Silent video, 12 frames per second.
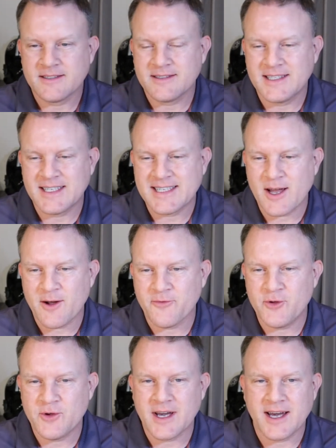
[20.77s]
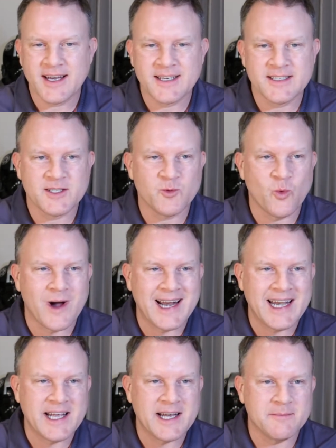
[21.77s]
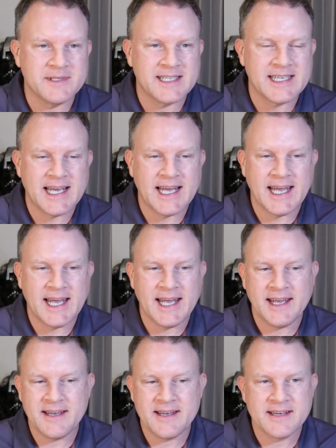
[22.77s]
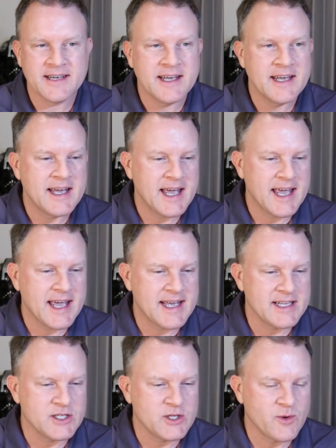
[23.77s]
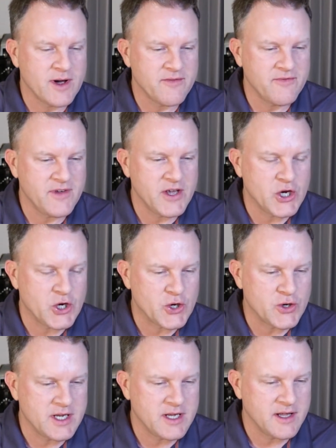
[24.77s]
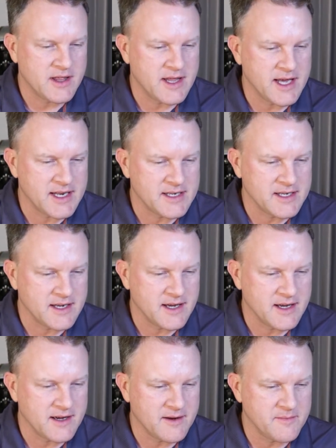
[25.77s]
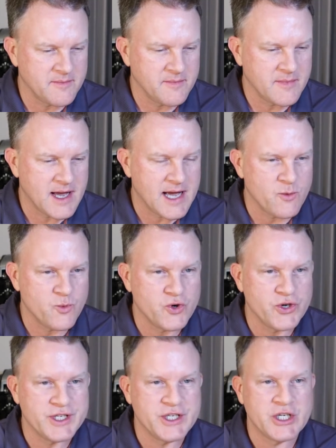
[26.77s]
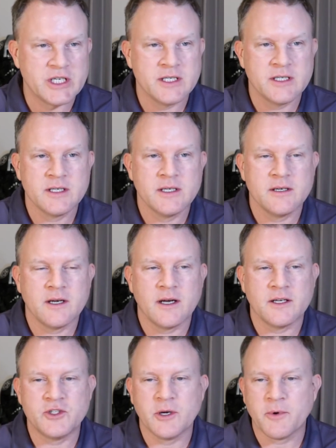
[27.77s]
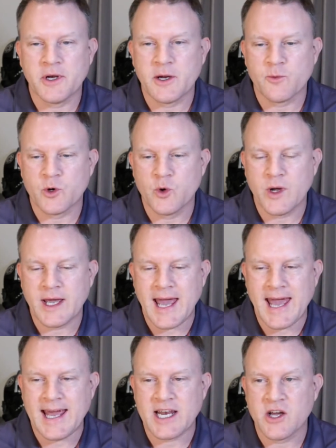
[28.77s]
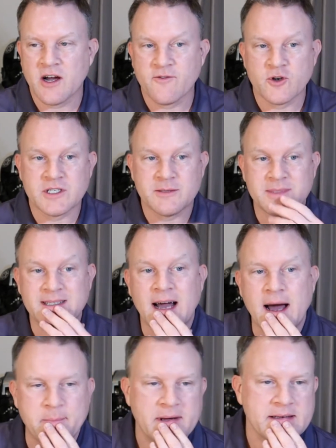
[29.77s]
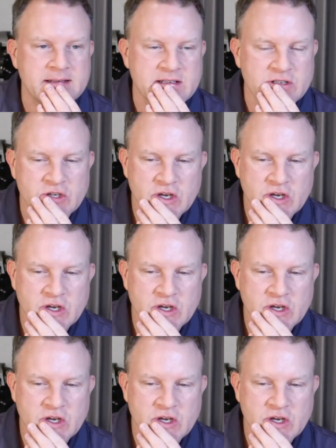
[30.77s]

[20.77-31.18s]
Discount for you guys is winding up today. And so I figured that I would jump on here real quick and cover some topics.